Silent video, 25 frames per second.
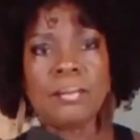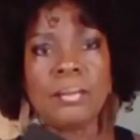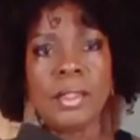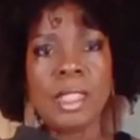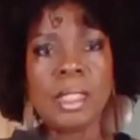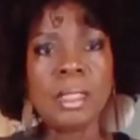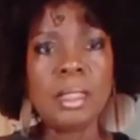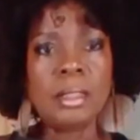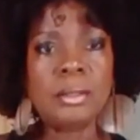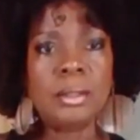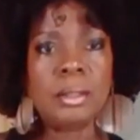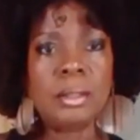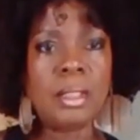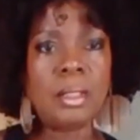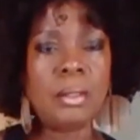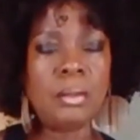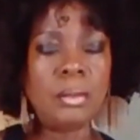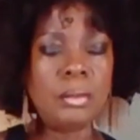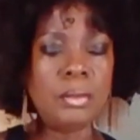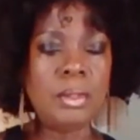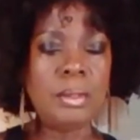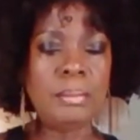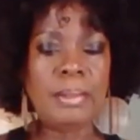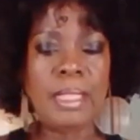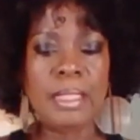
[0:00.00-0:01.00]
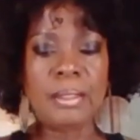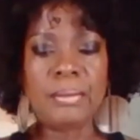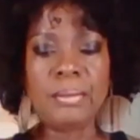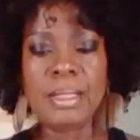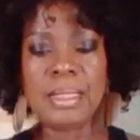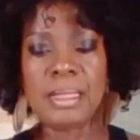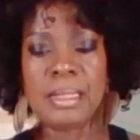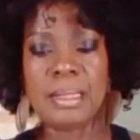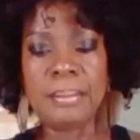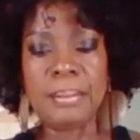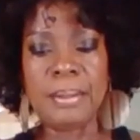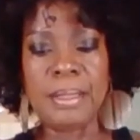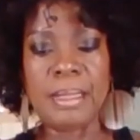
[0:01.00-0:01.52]
because you make
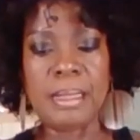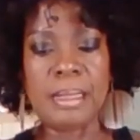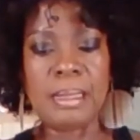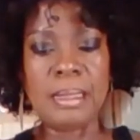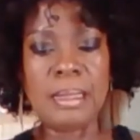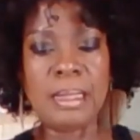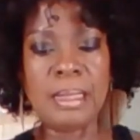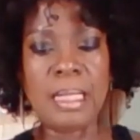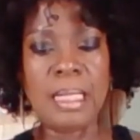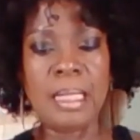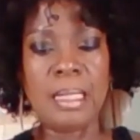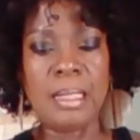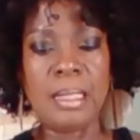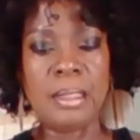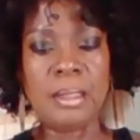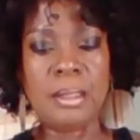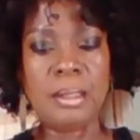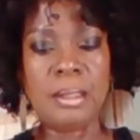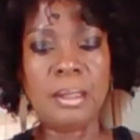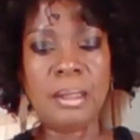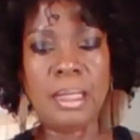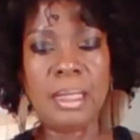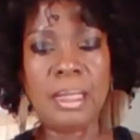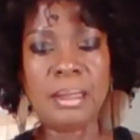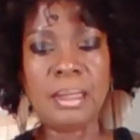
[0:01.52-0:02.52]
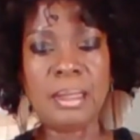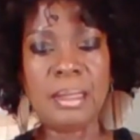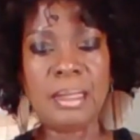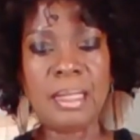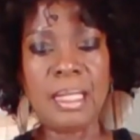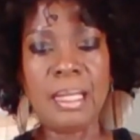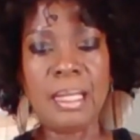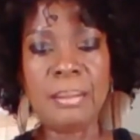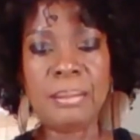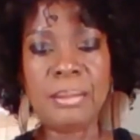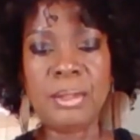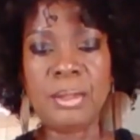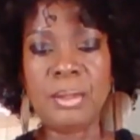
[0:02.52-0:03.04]
recipes and lots of
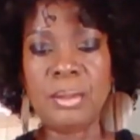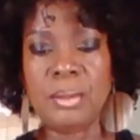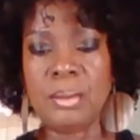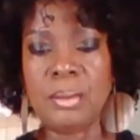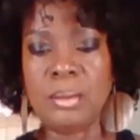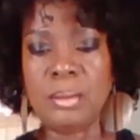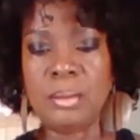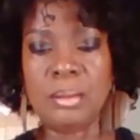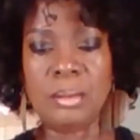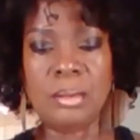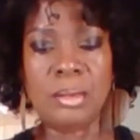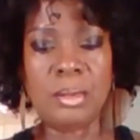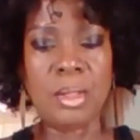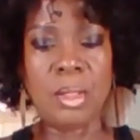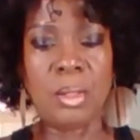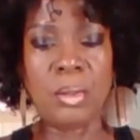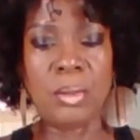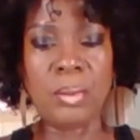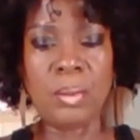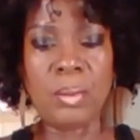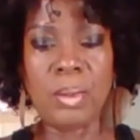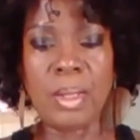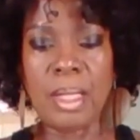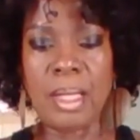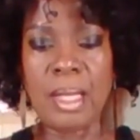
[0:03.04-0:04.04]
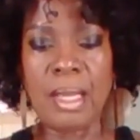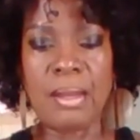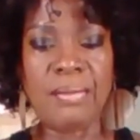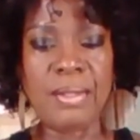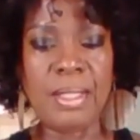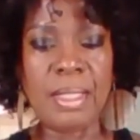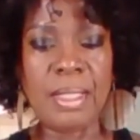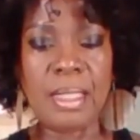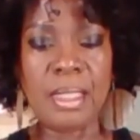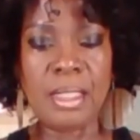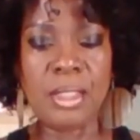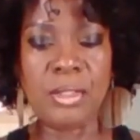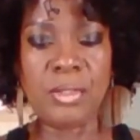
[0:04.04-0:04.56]
times you know
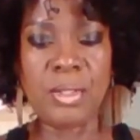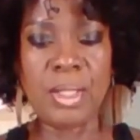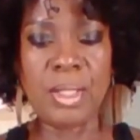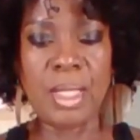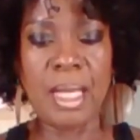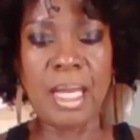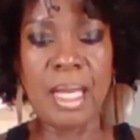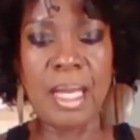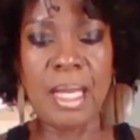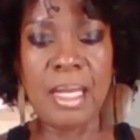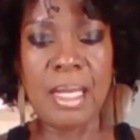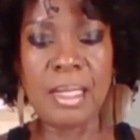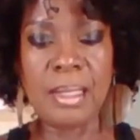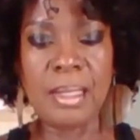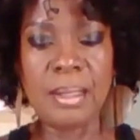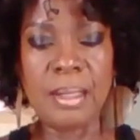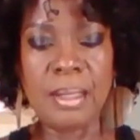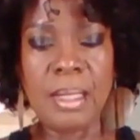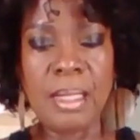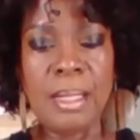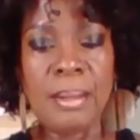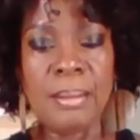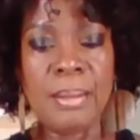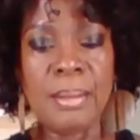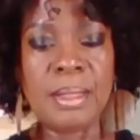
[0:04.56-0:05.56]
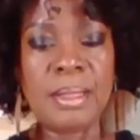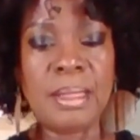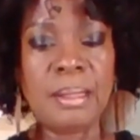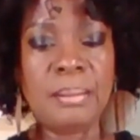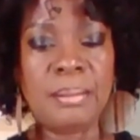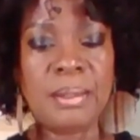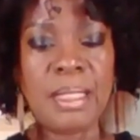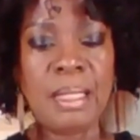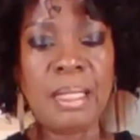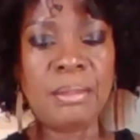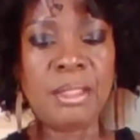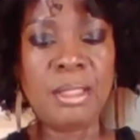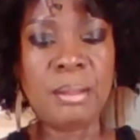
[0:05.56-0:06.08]
everything in your head, but
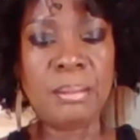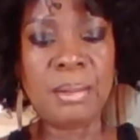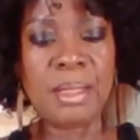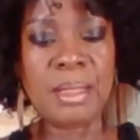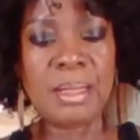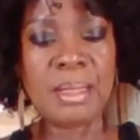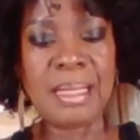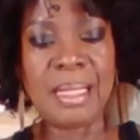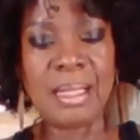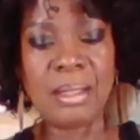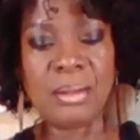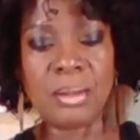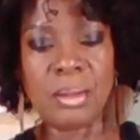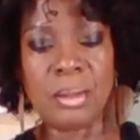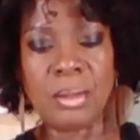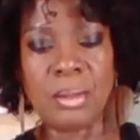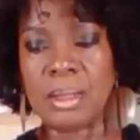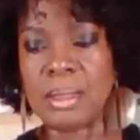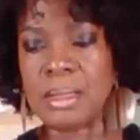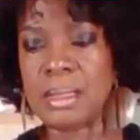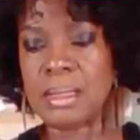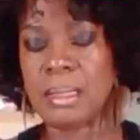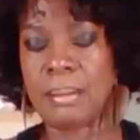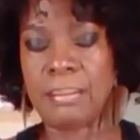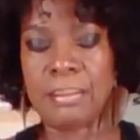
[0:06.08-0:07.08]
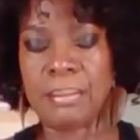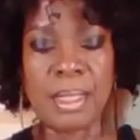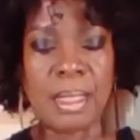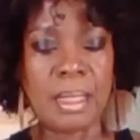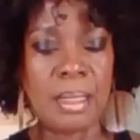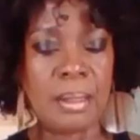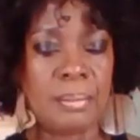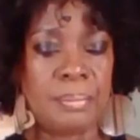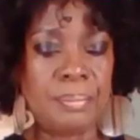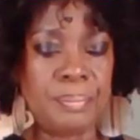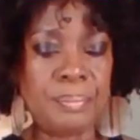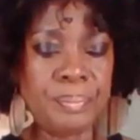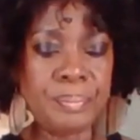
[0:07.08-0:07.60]
sometimes you miss out on something.
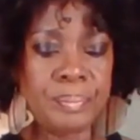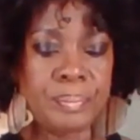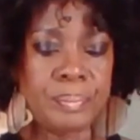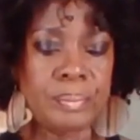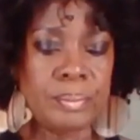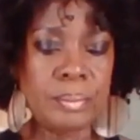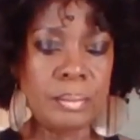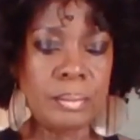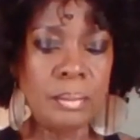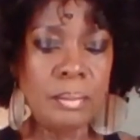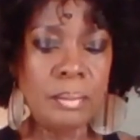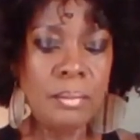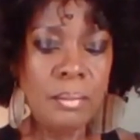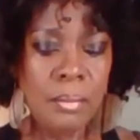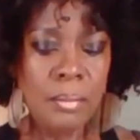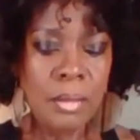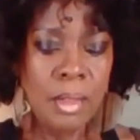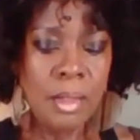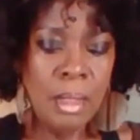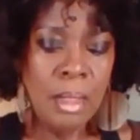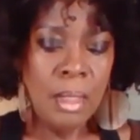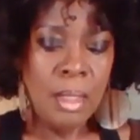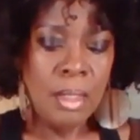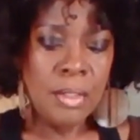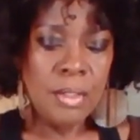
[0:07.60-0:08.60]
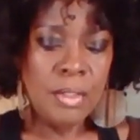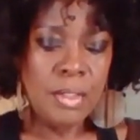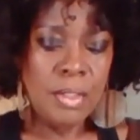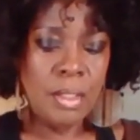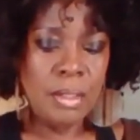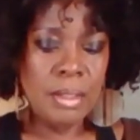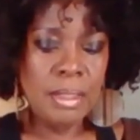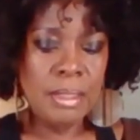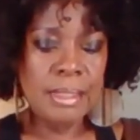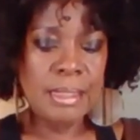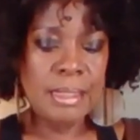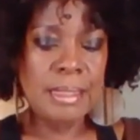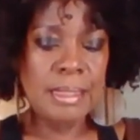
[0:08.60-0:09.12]
So
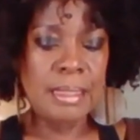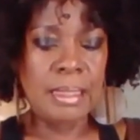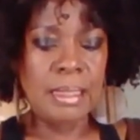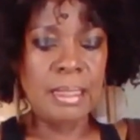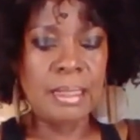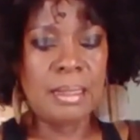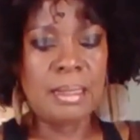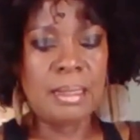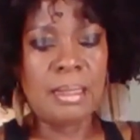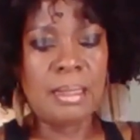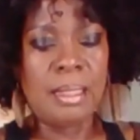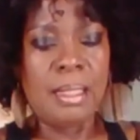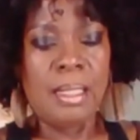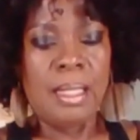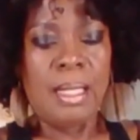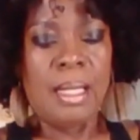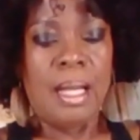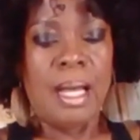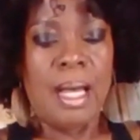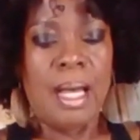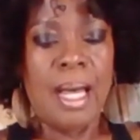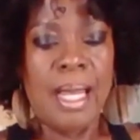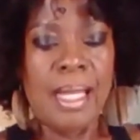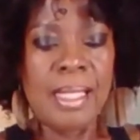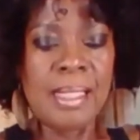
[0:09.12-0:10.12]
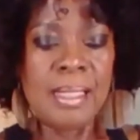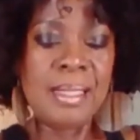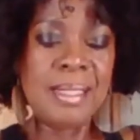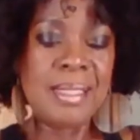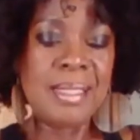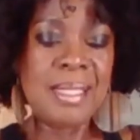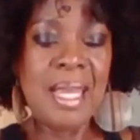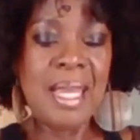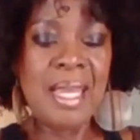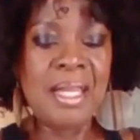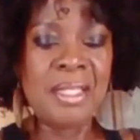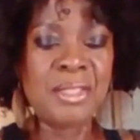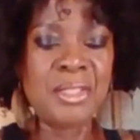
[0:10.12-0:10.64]
let's see. I
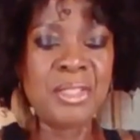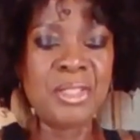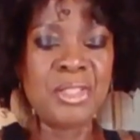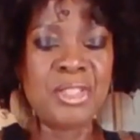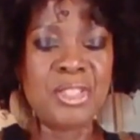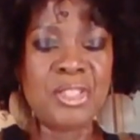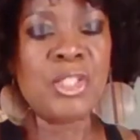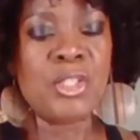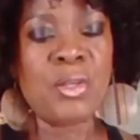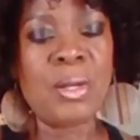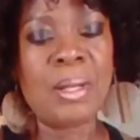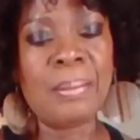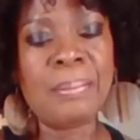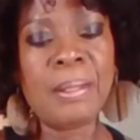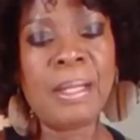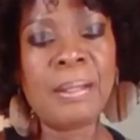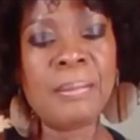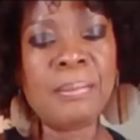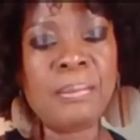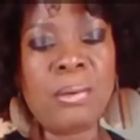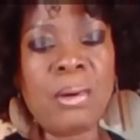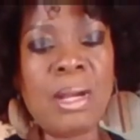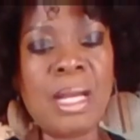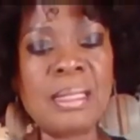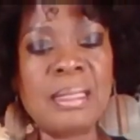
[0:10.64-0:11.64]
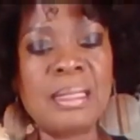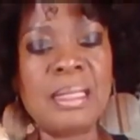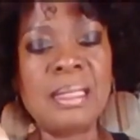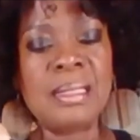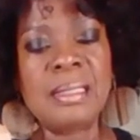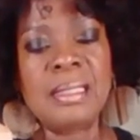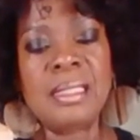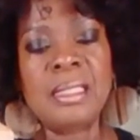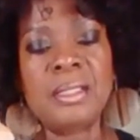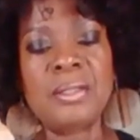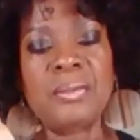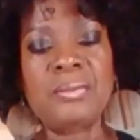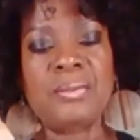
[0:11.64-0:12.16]
said to start by
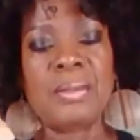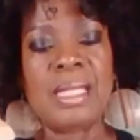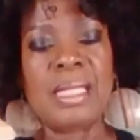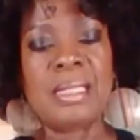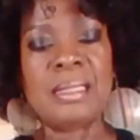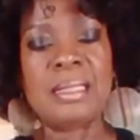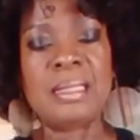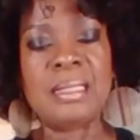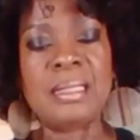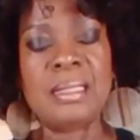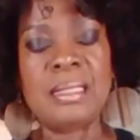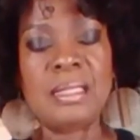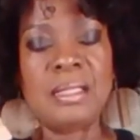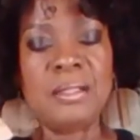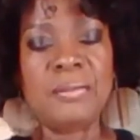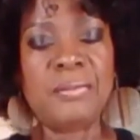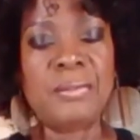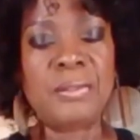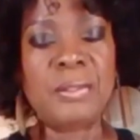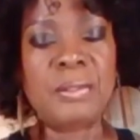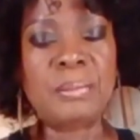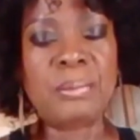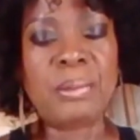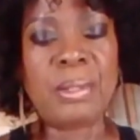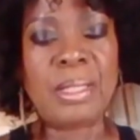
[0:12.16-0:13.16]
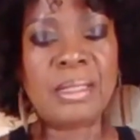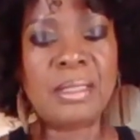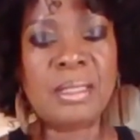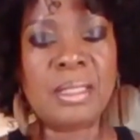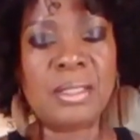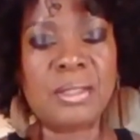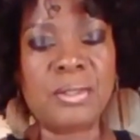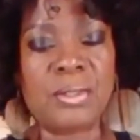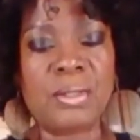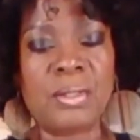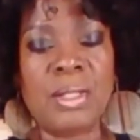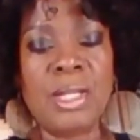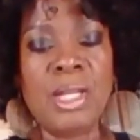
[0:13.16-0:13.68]
processing the raisins in the food
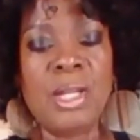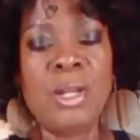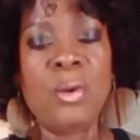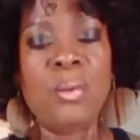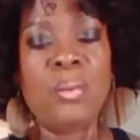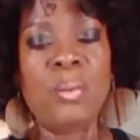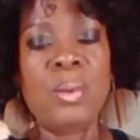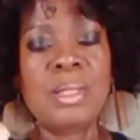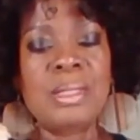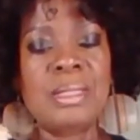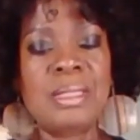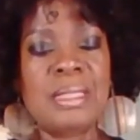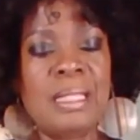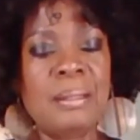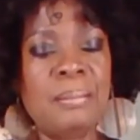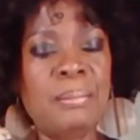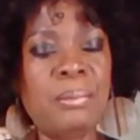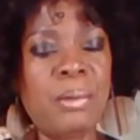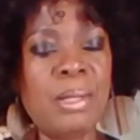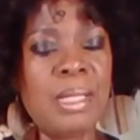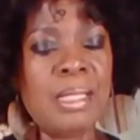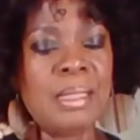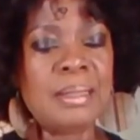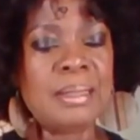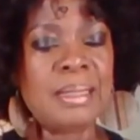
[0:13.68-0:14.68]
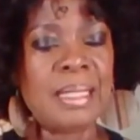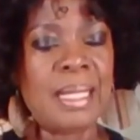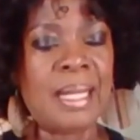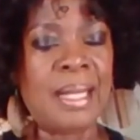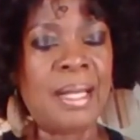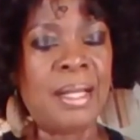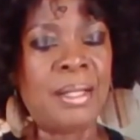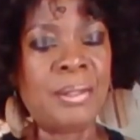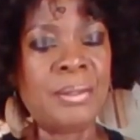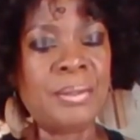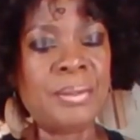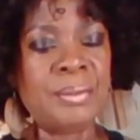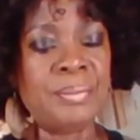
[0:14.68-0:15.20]
processor. Once they break
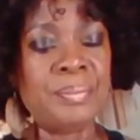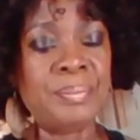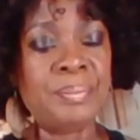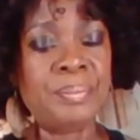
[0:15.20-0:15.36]
down,